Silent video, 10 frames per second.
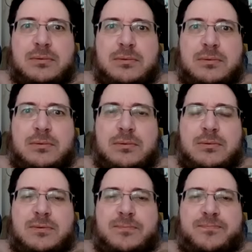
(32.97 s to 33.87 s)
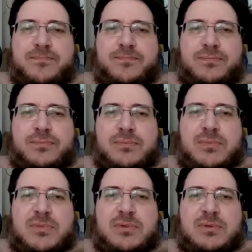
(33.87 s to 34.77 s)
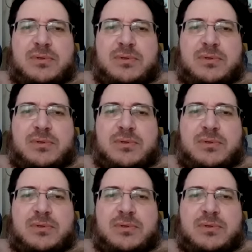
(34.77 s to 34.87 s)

(silence)